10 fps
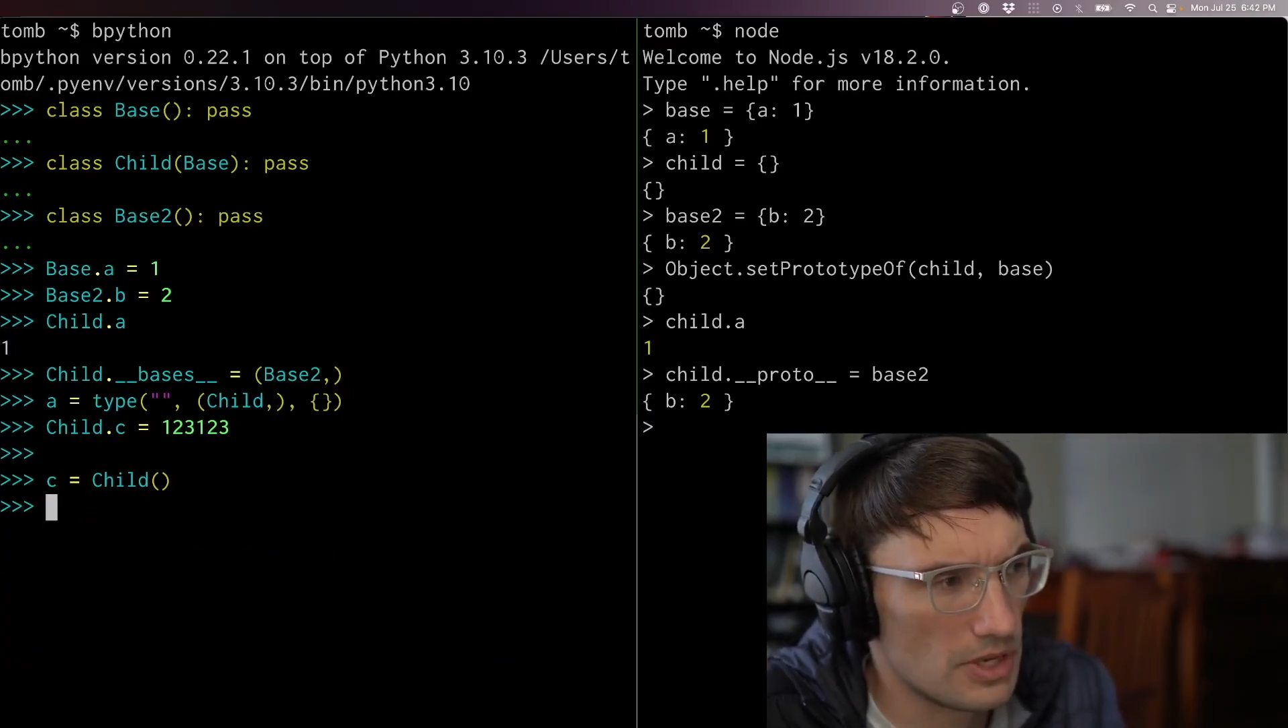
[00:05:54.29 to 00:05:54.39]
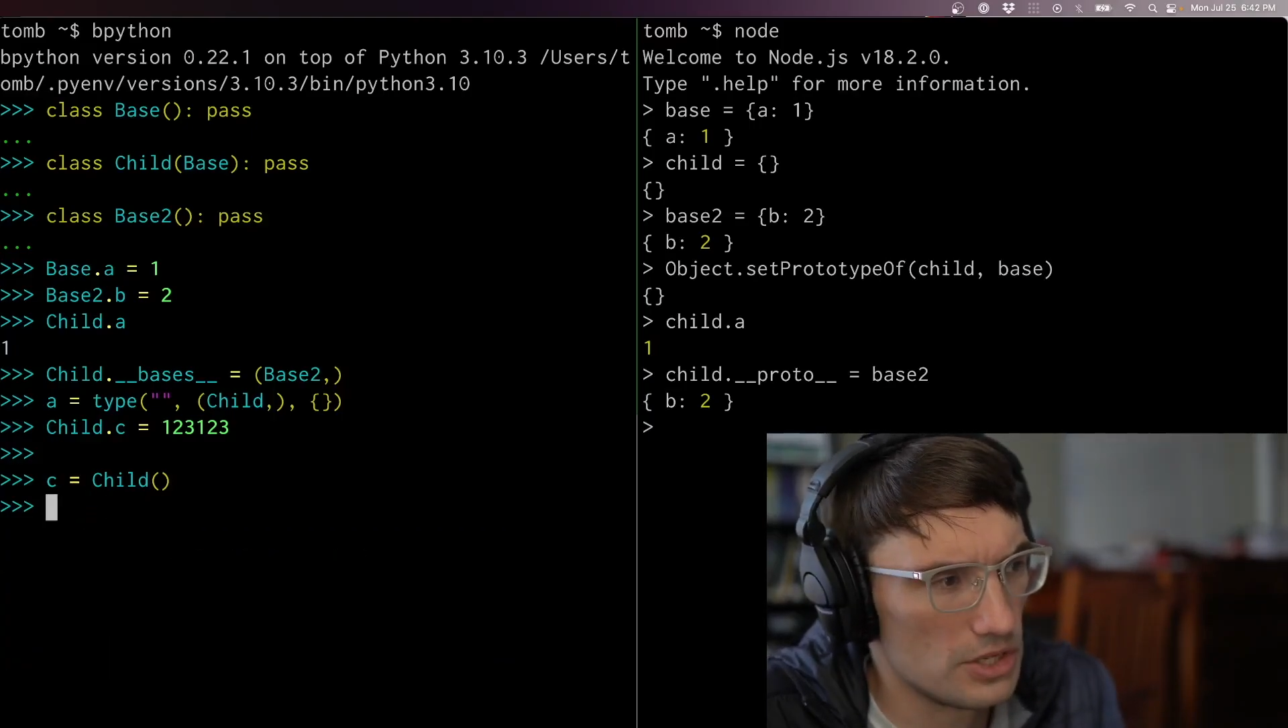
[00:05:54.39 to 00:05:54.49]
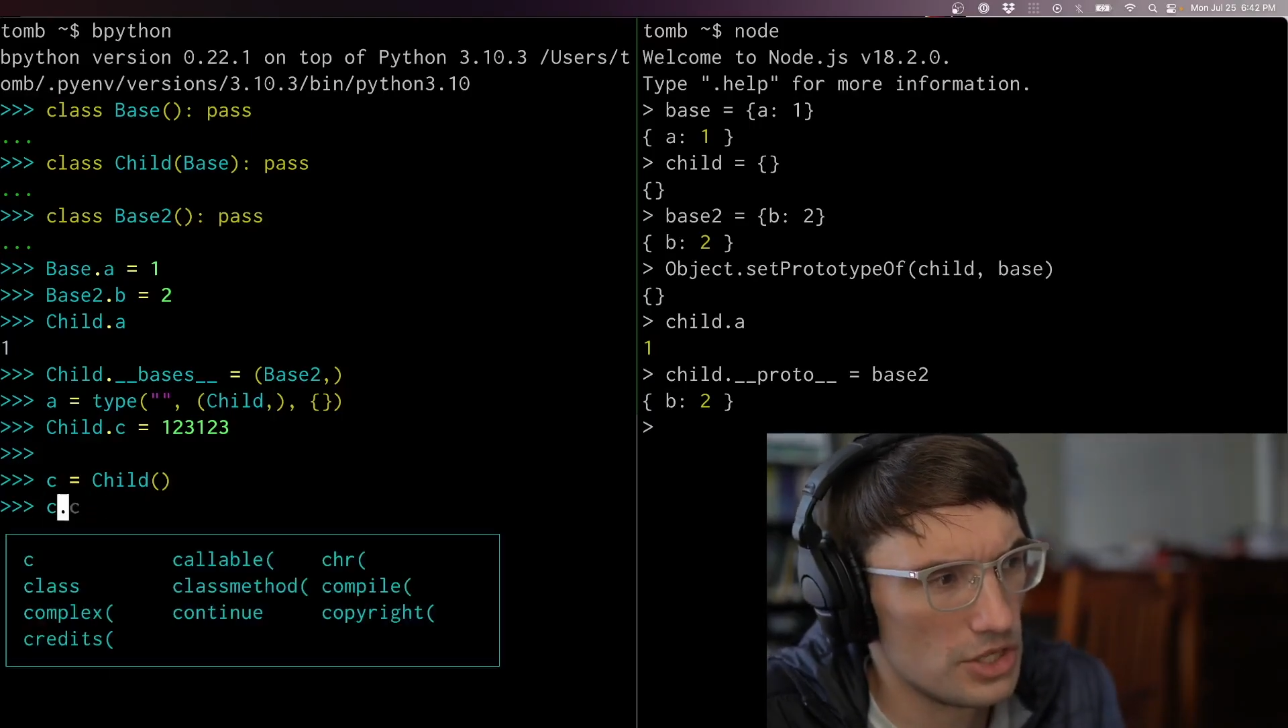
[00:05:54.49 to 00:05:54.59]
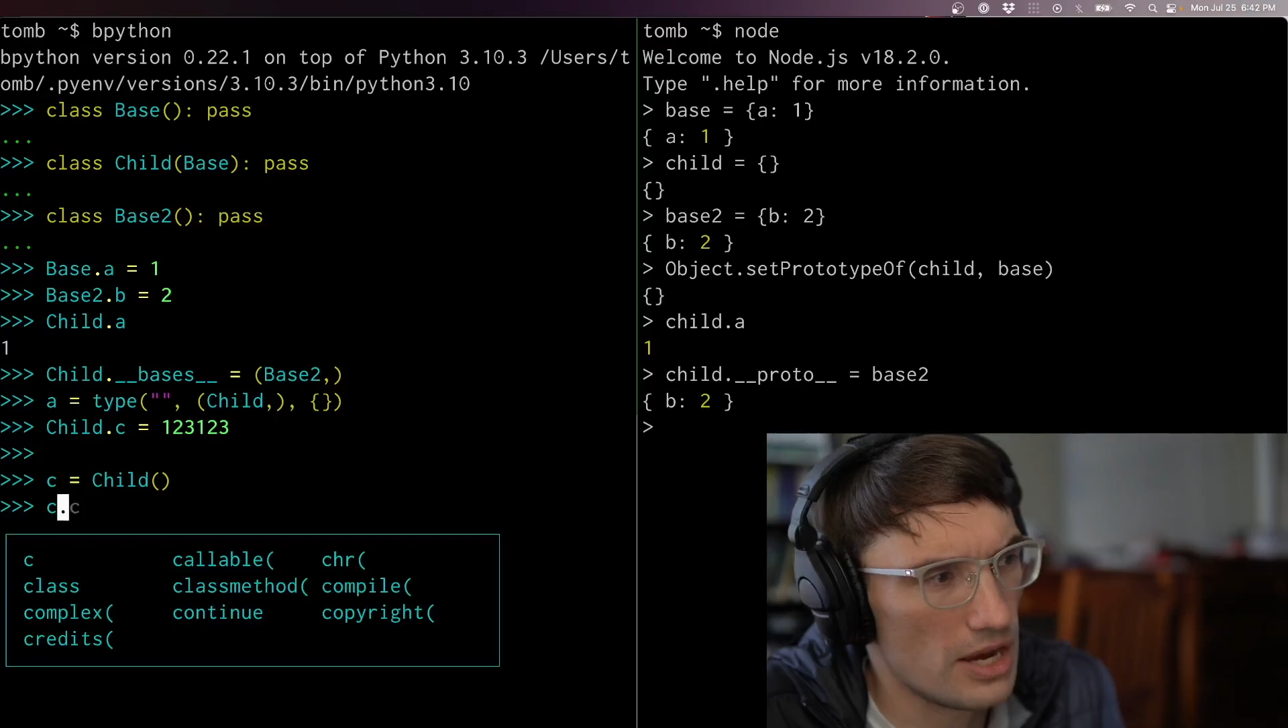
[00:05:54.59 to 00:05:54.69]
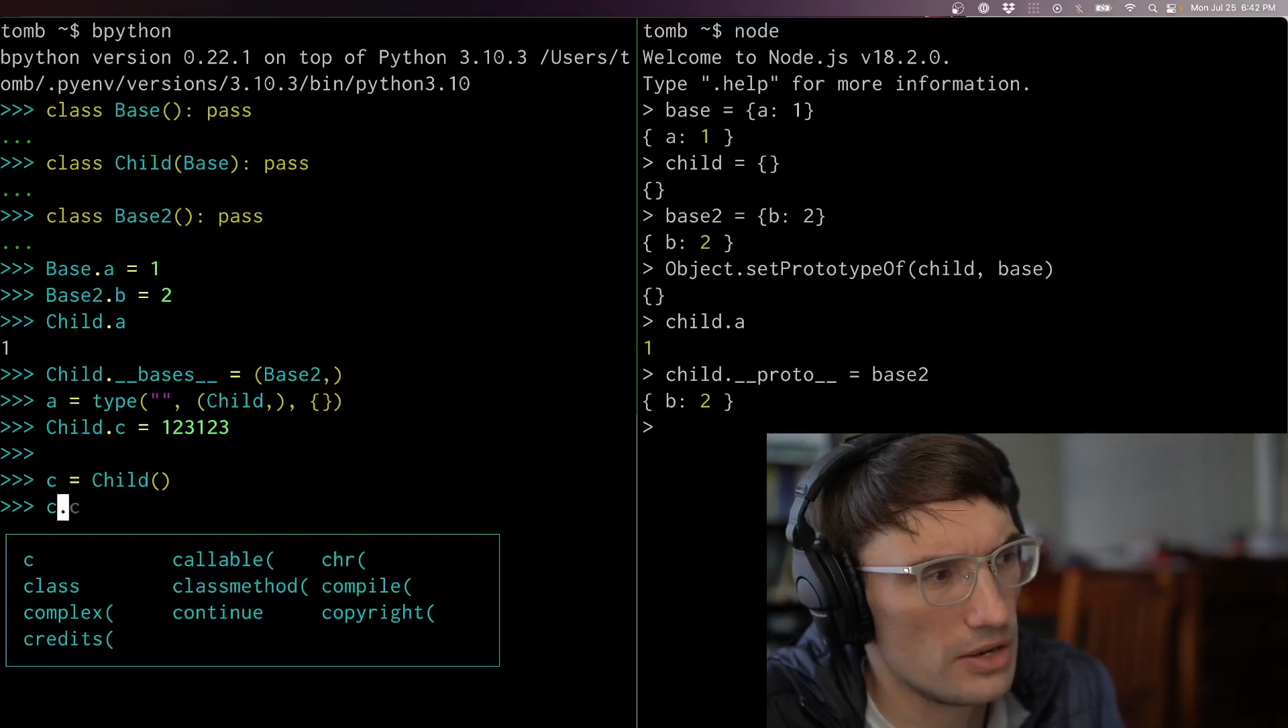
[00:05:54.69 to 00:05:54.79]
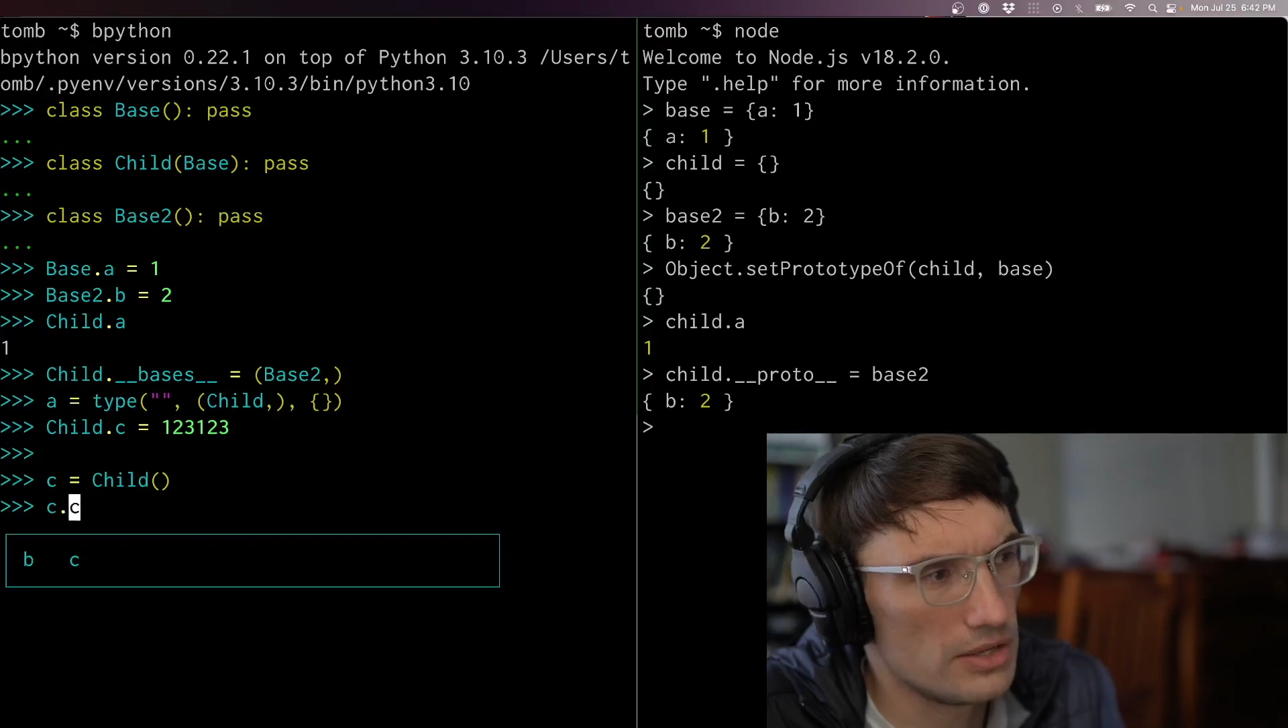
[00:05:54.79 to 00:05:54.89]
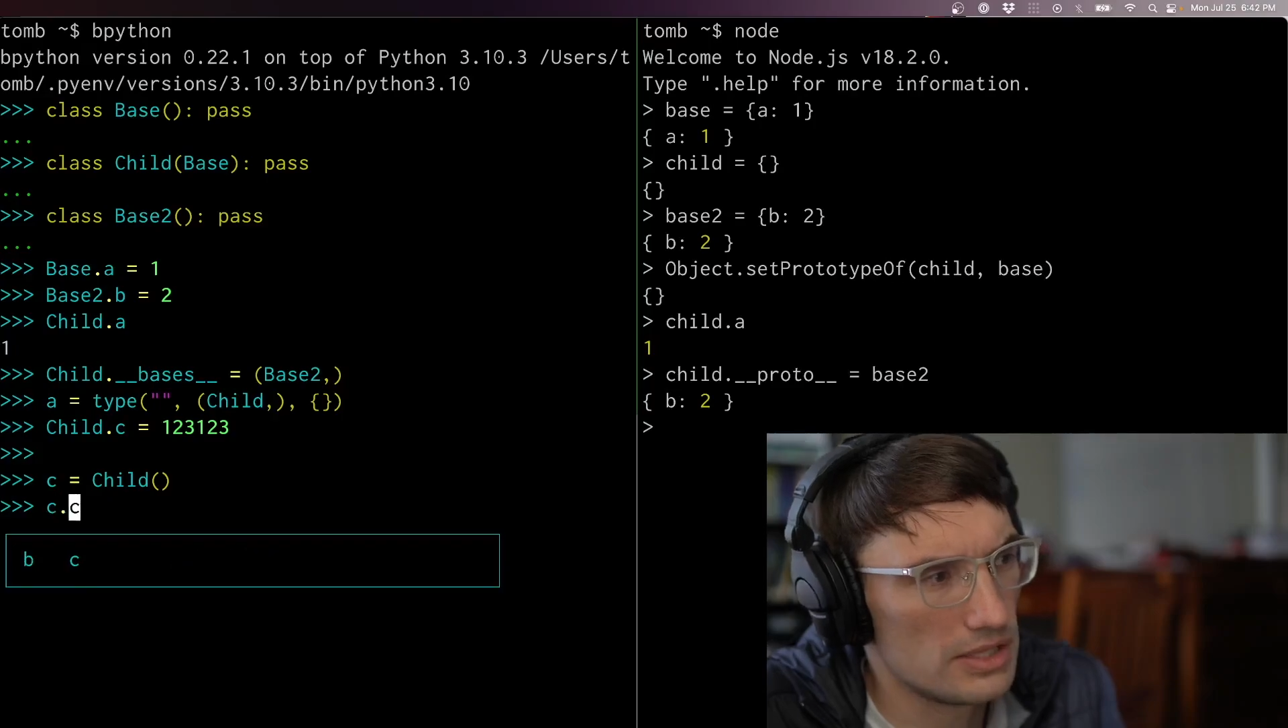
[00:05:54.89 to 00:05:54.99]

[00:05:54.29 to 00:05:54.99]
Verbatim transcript: on child.